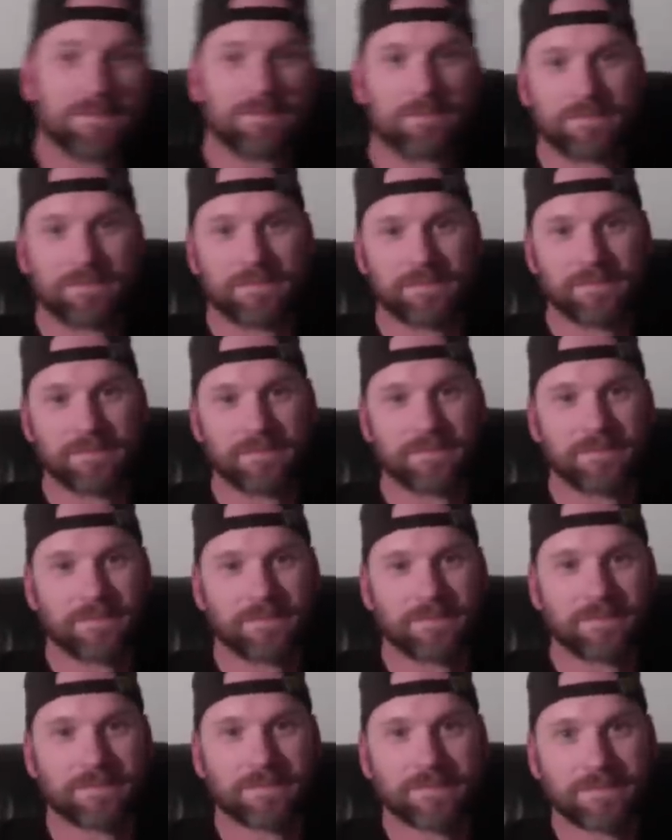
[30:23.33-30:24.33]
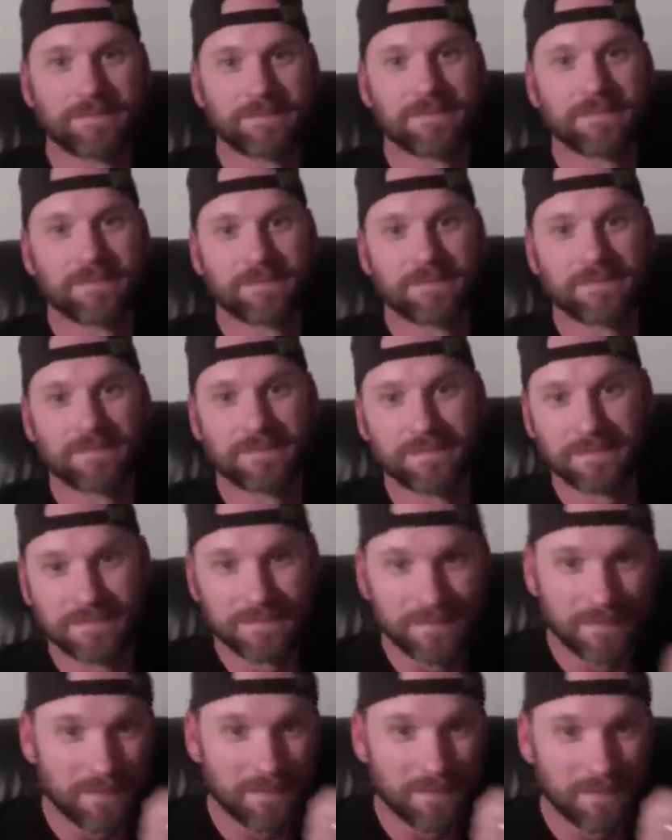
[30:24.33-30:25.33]
to explode even high, higher. It'll
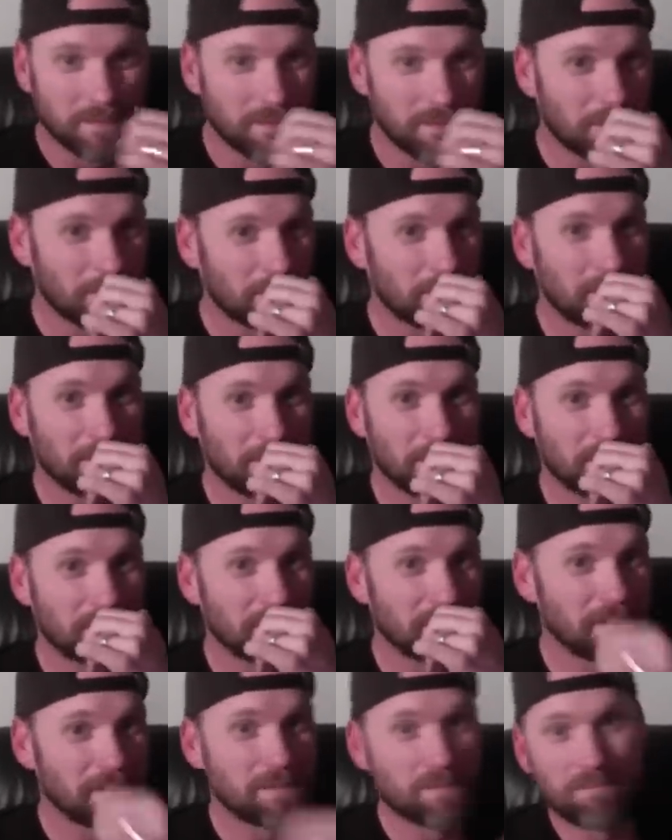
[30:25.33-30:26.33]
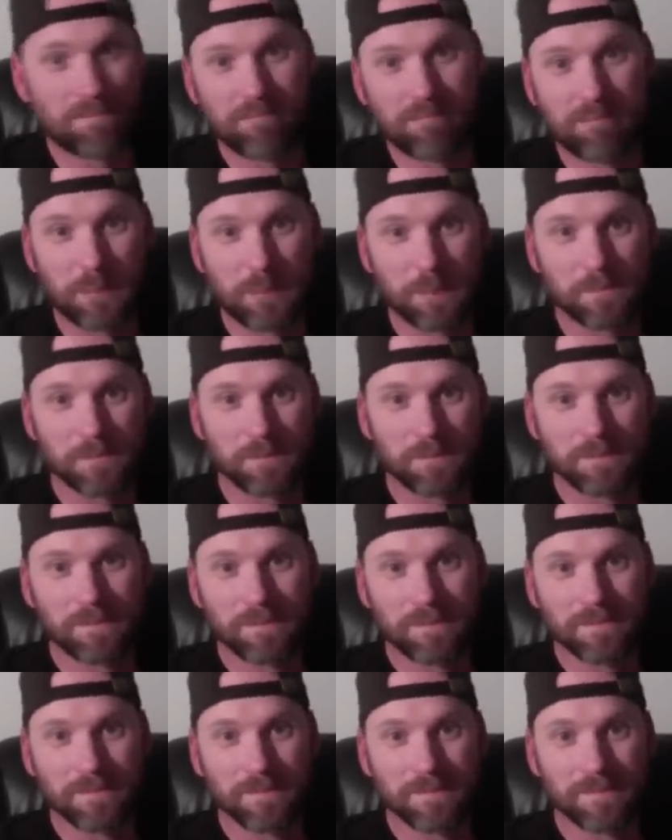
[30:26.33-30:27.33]
probably explode into the hundred
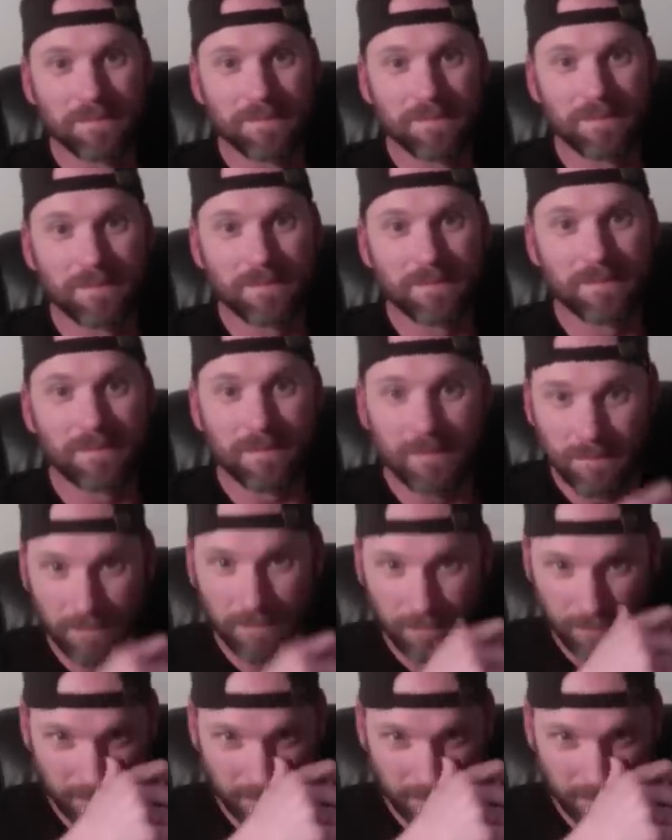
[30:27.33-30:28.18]
thousands and the whatever.